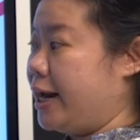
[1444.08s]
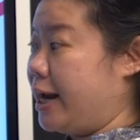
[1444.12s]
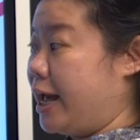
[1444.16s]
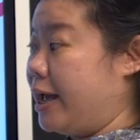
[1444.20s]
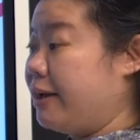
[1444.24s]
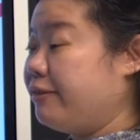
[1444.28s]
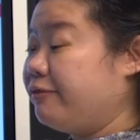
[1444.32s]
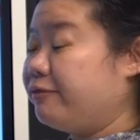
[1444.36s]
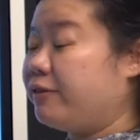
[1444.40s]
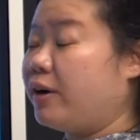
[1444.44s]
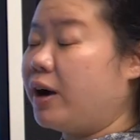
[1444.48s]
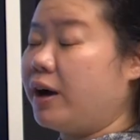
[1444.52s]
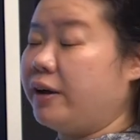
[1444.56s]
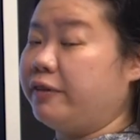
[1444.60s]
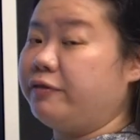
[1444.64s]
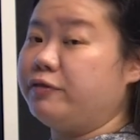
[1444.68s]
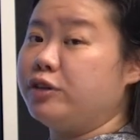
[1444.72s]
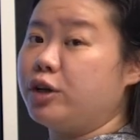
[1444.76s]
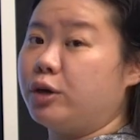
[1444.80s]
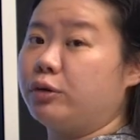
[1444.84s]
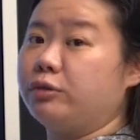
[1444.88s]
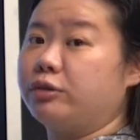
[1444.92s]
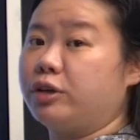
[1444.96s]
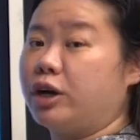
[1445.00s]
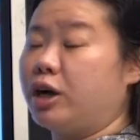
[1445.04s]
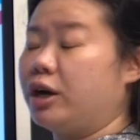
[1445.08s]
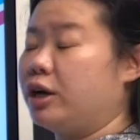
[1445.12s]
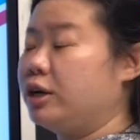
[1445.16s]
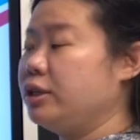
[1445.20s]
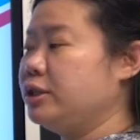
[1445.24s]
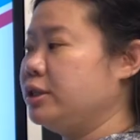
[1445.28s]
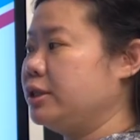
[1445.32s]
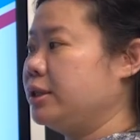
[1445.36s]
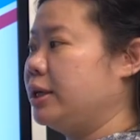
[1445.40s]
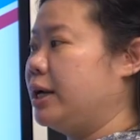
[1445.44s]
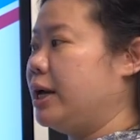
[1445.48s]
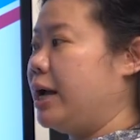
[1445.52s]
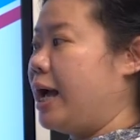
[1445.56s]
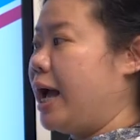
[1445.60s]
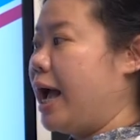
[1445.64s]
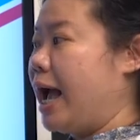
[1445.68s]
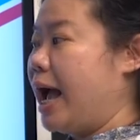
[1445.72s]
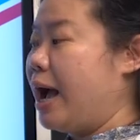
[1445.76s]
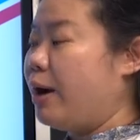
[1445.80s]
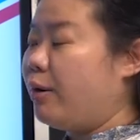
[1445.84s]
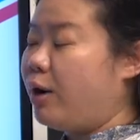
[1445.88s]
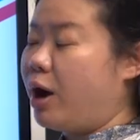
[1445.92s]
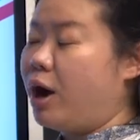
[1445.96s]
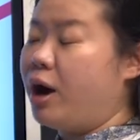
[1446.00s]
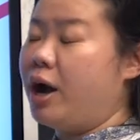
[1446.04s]
A5 note card.
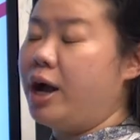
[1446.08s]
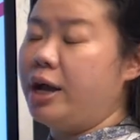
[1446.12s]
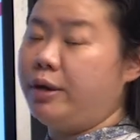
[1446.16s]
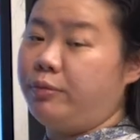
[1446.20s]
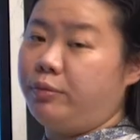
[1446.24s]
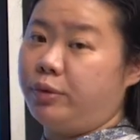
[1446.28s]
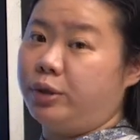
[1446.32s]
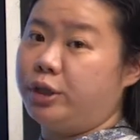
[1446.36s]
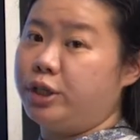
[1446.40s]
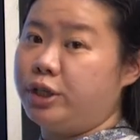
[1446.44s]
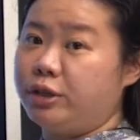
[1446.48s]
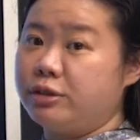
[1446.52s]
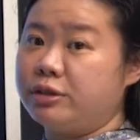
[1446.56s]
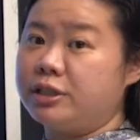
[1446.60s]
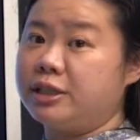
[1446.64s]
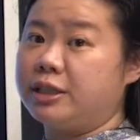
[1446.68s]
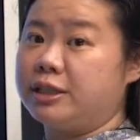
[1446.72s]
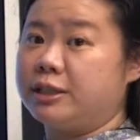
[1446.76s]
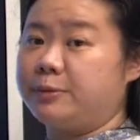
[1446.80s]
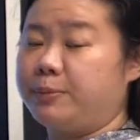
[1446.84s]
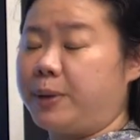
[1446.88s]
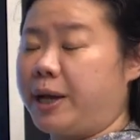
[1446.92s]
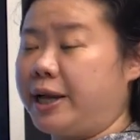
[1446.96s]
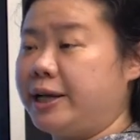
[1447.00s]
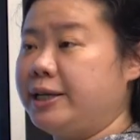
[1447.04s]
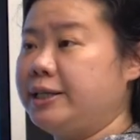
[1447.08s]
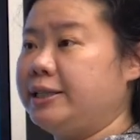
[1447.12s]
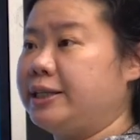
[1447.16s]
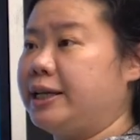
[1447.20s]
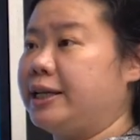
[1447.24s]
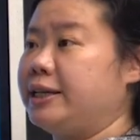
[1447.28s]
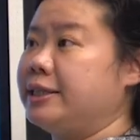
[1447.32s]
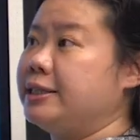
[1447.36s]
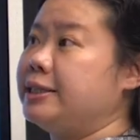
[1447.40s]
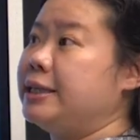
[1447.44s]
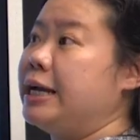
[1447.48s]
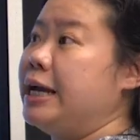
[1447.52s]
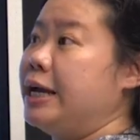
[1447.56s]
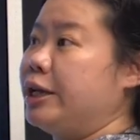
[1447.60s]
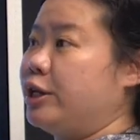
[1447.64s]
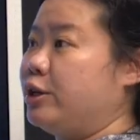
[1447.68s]
How I would use the space is